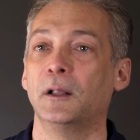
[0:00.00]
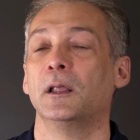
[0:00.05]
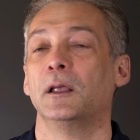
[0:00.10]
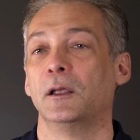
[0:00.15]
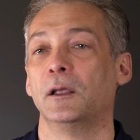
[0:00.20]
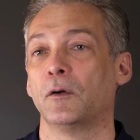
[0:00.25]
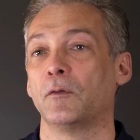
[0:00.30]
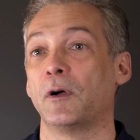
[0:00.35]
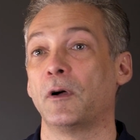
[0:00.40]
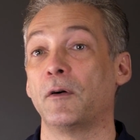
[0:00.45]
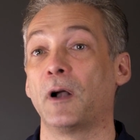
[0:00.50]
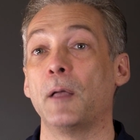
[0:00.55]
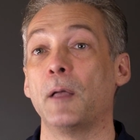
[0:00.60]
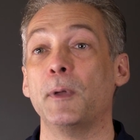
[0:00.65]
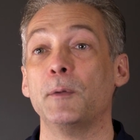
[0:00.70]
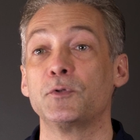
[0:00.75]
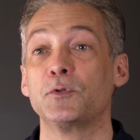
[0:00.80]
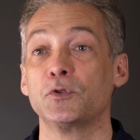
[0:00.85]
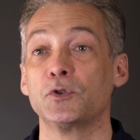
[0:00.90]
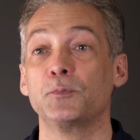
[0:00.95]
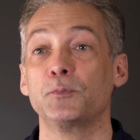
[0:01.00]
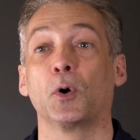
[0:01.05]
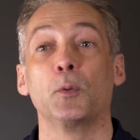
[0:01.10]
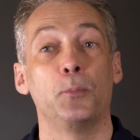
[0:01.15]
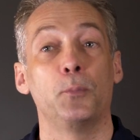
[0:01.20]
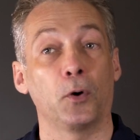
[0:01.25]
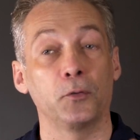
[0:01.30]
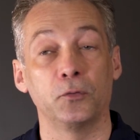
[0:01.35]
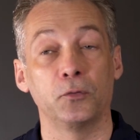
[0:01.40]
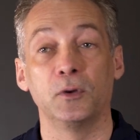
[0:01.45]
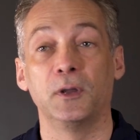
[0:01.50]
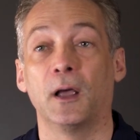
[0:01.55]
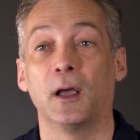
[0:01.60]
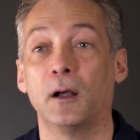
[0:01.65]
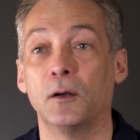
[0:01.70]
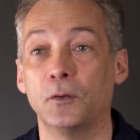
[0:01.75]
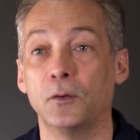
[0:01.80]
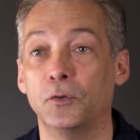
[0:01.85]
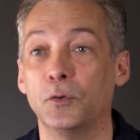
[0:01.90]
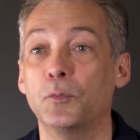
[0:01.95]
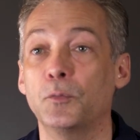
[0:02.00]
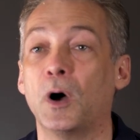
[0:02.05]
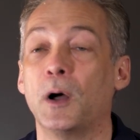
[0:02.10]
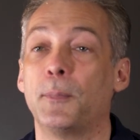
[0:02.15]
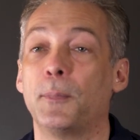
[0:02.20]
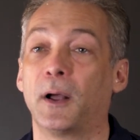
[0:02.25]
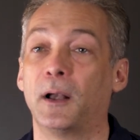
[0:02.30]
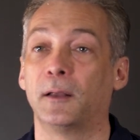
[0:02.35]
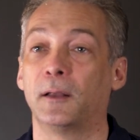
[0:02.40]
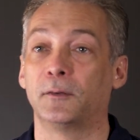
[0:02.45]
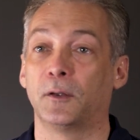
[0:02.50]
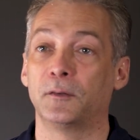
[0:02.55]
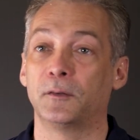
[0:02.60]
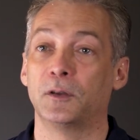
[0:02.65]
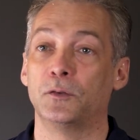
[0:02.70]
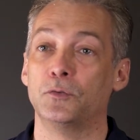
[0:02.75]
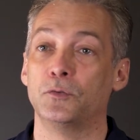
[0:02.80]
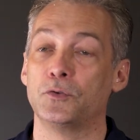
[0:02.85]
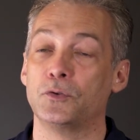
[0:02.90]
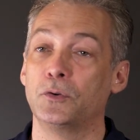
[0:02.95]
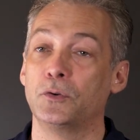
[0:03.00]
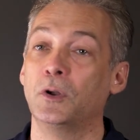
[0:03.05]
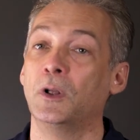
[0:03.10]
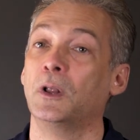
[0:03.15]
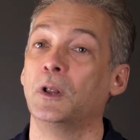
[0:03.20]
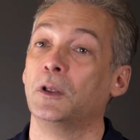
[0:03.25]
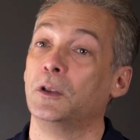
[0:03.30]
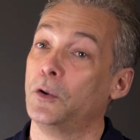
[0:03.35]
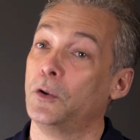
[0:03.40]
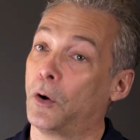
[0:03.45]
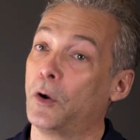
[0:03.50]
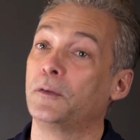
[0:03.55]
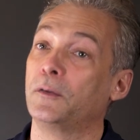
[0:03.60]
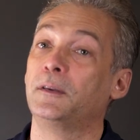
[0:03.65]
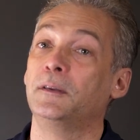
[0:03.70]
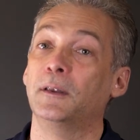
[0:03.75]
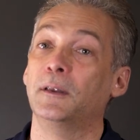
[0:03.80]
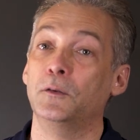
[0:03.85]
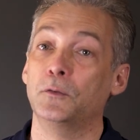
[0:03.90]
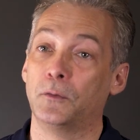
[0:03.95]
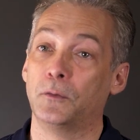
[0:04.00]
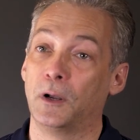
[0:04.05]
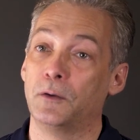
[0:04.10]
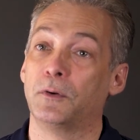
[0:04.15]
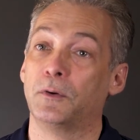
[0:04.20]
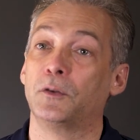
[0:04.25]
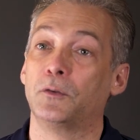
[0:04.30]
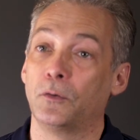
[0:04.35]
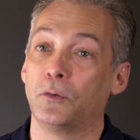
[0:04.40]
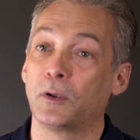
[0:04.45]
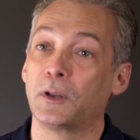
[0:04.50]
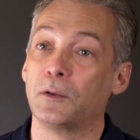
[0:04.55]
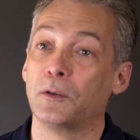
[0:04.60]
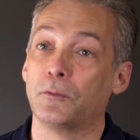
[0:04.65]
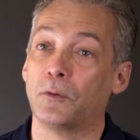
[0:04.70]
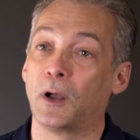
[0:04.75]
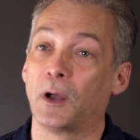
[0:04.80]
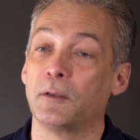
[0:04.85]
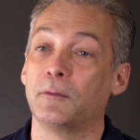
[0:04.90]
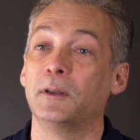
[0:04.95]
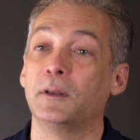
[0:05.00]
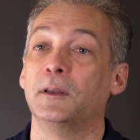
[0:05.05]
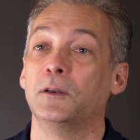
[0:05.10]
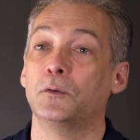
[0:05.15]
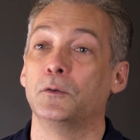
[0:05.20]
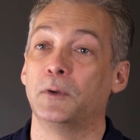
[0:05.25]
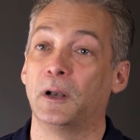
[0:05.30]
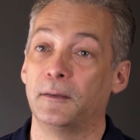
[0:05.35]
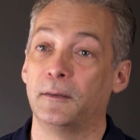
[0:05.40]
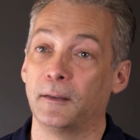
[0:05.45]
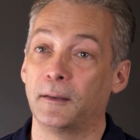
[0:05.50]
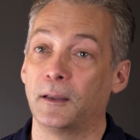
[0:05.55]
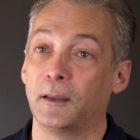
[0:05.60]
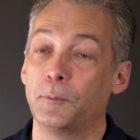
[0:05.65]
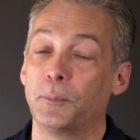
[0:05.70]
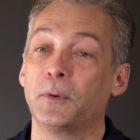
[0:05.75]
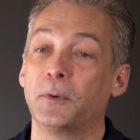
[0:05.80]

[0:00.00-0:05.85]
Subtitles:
And the same applies to Portugal 2 months after the game releases. There will be new cars, new teams, and new